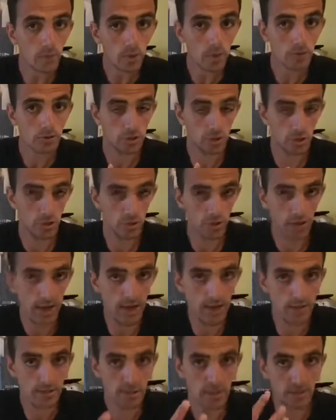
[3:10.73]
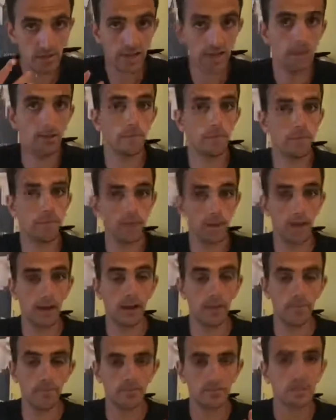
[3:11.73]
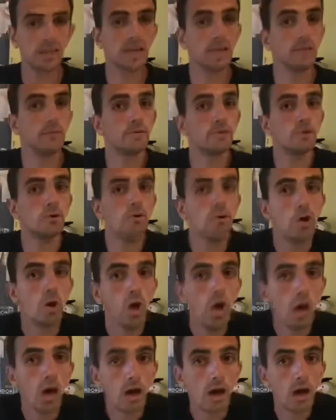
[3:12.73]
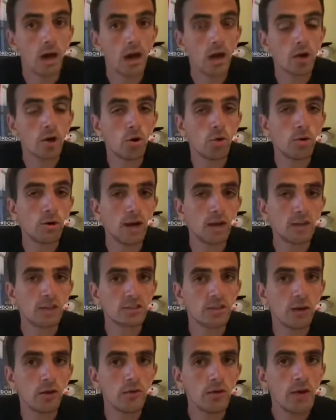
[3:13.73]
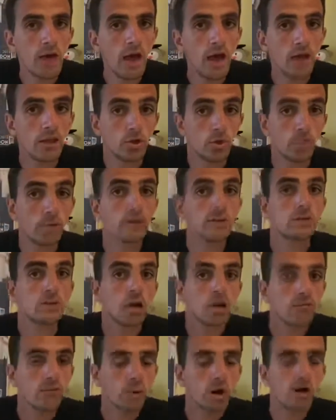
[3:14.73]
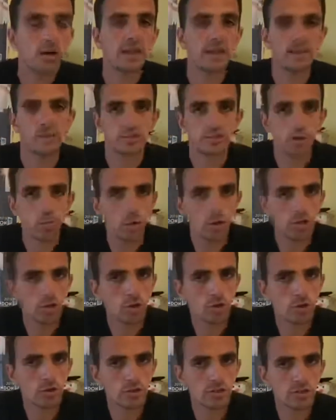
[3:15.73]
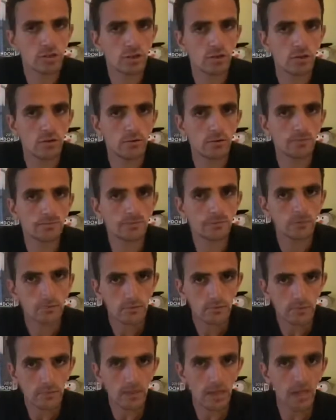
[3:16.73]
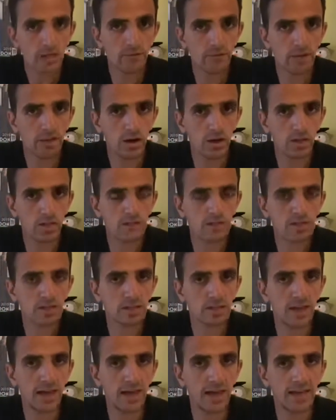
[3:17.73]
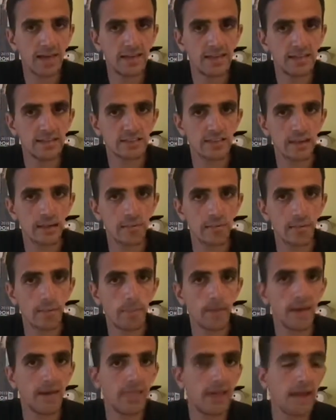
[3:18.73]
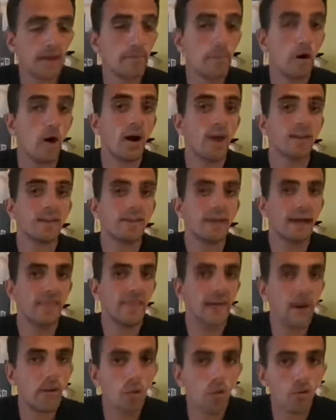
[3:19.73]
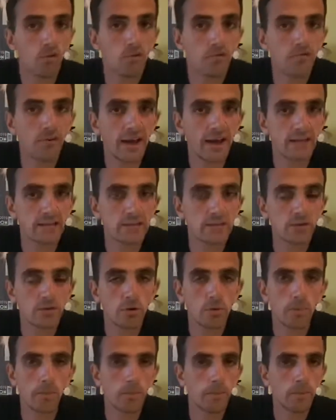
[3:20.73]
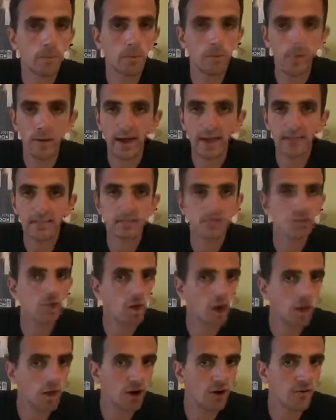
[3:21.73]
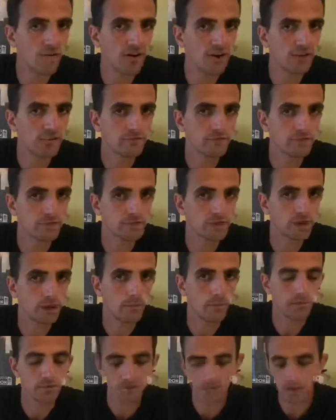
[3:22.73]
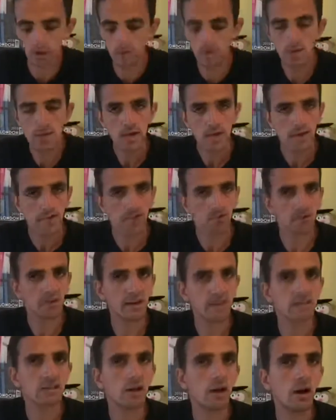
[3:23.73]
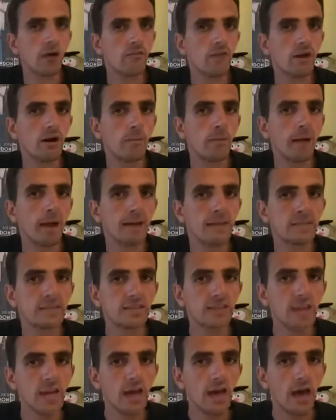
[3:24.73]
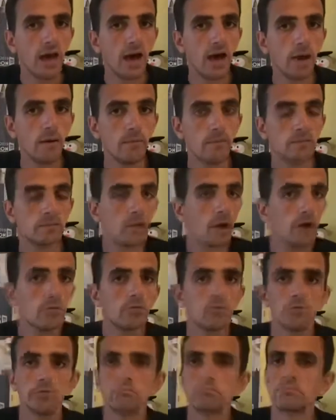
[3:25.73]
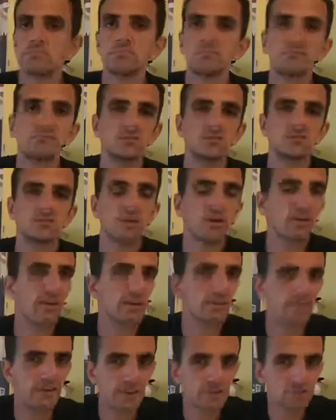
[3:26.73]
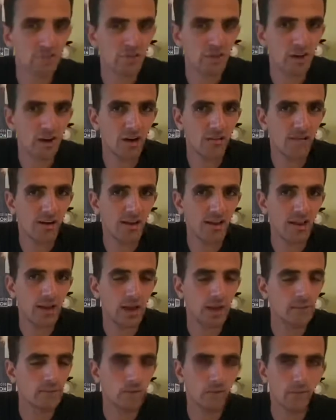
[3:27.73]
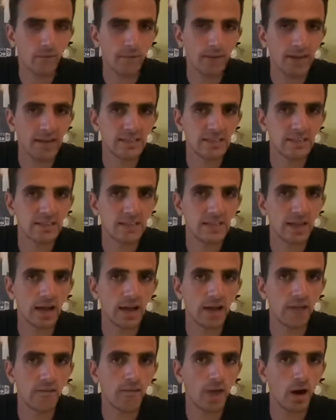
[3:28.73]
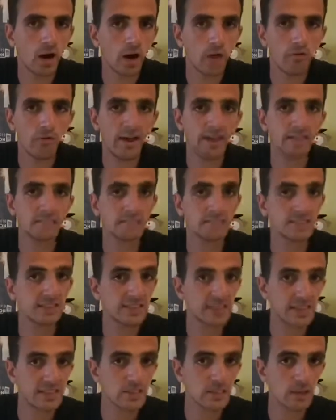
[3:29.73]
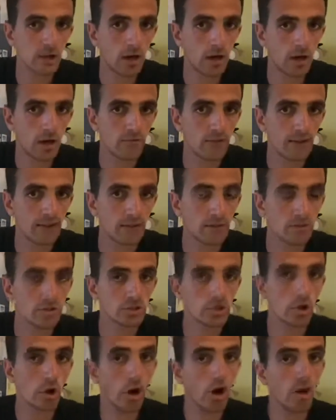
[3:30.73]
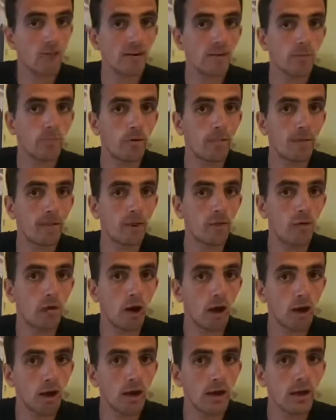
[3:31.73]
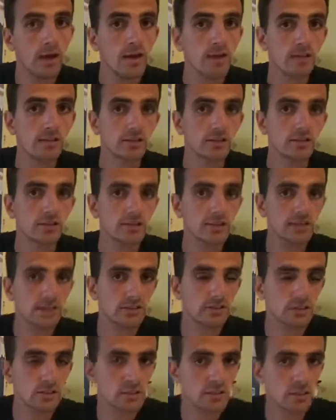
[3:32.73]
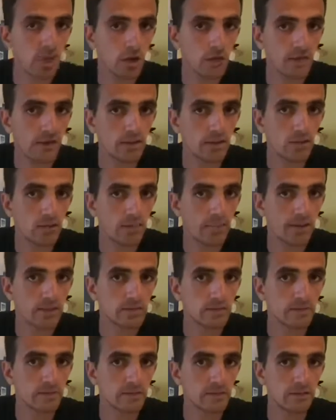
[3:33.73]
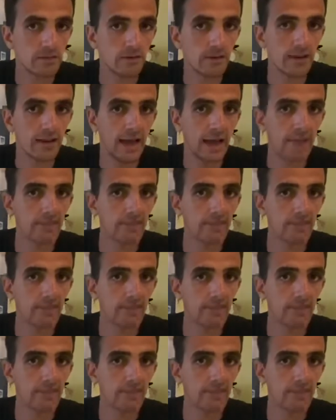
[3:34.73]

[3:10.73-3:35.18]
to keep you cooler. So your body's overworking. So what you've got to do in regards to that is bear that in mind, and that will affect your pace, your heart rate, for example. So if you're running to heart rate or pace, don't get fixed on the heart rate, on the pace. The heart rate, stick to the heart rate, because your heart rate will probably go higher. So stick to the zone that you were meant to be doing,